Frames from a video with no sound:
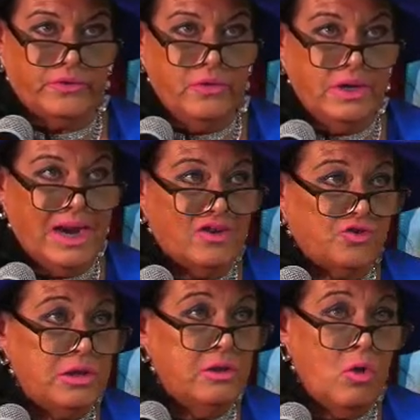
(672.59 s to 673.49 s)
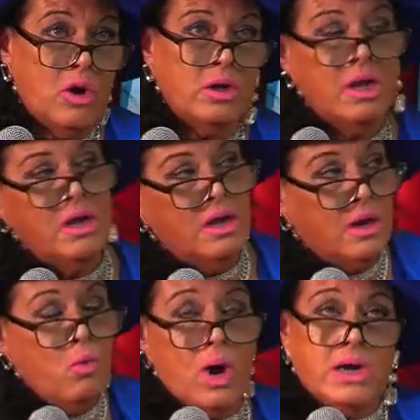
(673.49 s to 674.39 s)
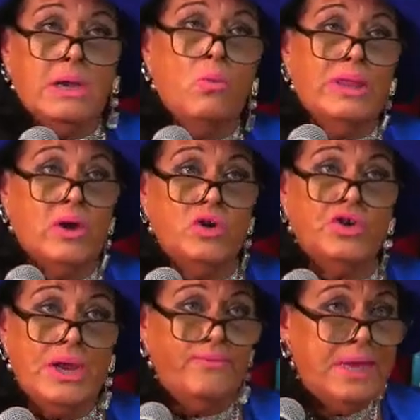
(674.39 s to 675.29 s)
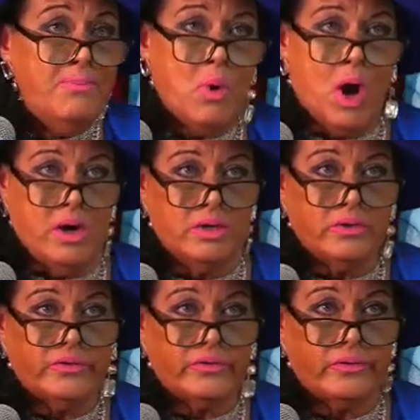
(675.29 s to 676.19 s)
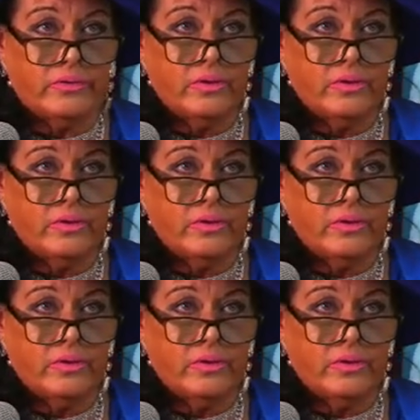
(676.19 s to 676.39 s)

You can actually look, work with our JV partners.